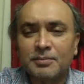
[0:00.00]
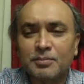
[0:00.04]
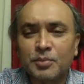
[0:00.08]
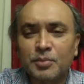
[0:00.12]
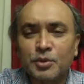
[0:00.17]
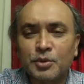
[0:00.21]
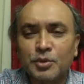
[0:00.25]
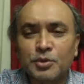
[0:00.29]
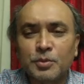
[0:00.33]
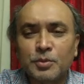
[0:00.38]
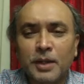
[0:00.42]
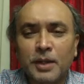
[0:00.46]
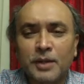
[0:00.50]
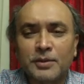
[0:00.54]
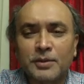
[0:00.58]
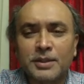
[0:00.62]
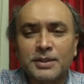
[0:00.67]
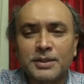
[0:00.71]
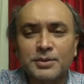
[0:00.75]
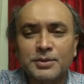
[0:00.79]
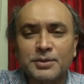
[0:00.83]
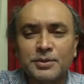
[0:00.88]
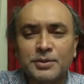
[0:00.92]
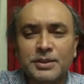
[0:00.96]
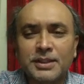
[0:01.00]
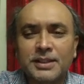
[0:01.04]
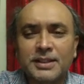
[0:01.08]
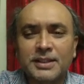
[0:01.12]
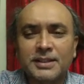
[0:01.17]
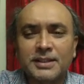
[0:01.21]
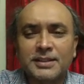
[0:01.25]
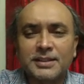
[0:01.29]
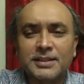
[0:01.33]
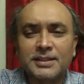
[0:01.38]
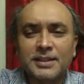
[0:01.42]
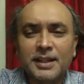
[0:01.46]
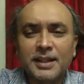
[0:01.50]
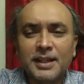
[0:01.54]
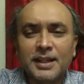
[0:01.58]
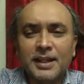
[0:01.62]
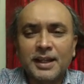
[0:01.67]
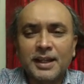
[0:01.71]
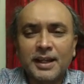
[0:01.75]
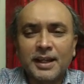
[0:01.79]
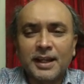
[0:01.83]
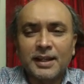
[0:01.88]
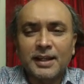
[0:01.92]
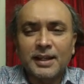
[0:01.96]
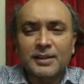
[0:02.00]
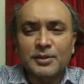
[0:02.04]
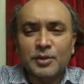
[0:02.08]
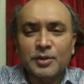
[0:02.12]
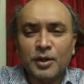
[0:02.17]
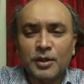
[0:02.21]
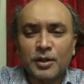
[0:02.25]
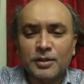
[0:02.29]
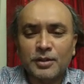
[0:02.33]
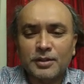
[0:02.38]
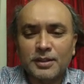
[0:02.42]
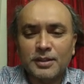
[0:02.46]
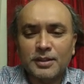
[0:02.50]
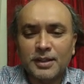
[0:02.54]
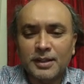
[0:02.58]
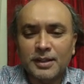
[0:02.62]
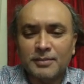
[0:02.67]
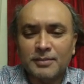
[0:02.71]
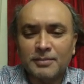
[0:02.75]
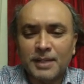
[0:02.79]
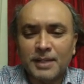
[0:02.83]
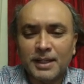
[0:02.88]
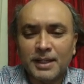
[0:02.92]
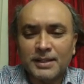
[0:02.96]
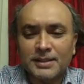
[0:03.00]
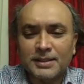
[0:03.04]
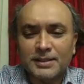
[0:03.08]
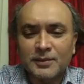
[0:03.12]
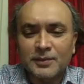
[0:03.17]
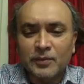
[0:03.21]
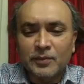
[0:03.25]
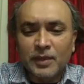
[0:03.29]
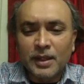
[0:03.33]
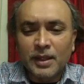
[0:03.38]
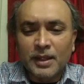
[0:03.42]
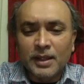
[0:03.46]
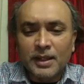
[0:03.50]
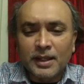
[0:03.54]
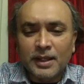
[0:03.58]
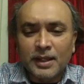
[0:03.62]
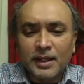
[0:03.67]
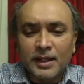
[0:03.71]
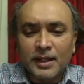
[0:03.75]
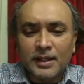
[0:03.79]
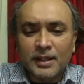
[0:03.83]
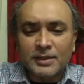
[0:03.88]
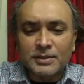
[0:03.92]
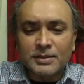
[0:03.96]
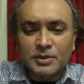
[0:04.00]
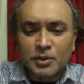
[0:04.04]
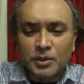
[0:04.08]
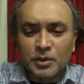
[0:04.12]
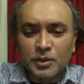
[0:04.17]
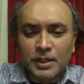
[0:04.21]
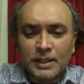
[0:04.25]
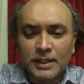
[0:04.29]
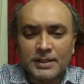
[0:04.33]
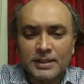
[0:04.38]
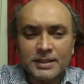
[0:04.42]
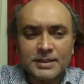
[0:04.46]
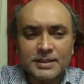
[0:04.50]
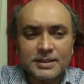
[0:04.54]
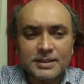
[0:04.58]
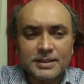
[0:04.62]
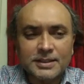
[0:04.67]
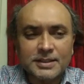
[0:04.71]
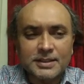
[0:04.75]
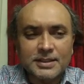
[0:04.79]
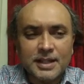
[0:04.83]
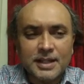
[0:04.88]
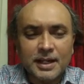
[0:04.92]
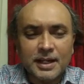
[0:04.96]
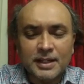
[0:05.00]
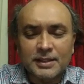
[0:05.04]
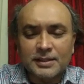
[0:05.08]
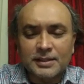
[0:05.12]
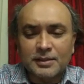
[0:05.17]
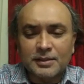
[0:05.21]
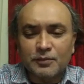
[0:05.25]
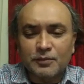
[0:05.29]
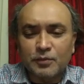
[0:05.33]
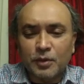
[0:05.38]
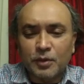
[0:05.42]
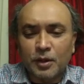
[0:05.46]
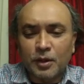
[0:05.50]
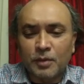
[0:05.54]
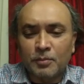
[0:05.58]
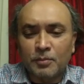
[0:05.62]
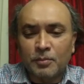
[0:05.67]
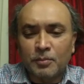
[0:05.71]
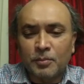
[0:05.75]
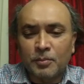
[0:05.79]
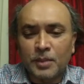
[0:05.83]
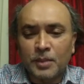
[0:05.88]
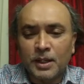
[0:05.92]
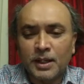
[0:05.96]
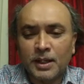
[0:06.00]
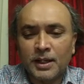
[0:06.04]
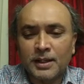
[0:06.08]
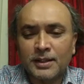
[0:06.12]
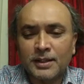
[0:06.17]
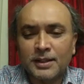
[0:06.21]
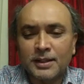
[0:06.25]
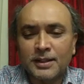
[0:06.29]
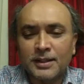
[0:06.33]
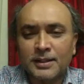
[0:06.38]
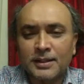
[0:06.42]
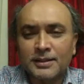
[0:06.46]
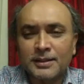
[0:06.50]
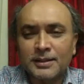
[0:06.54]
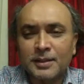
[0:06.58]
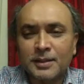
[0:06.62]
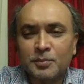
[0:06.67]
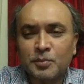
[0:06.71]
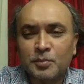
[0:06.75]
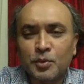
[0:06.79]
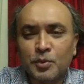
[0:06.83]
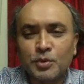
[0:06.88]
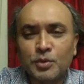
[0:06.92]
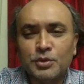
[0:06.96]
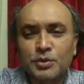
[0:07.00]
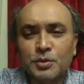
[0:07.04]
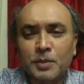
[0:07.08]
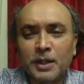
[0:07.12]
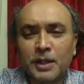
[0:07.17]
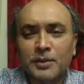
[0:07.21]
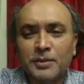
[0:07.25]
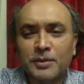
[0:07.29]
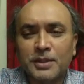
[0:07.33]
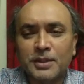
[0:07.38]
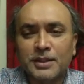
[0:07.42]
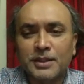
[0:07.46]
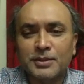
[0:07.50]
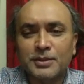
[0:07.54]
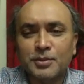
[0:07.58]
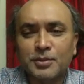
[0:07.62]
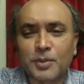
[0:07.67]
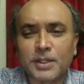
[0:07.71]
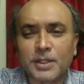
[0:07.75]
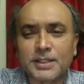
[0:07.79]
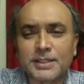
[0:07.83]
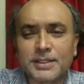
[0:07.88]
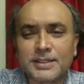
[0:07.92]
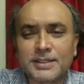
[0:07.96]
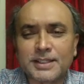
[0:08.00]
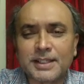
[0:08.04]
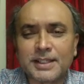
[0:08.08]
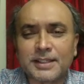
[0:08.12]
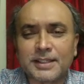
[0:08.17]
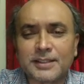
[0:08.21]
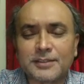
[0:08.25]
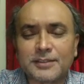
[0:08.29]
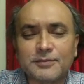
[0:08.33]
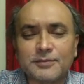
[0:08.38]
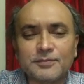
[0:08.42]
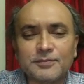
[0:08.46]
Postbiotics, we didn't talk much. So let us start from the postbiotics. What is it?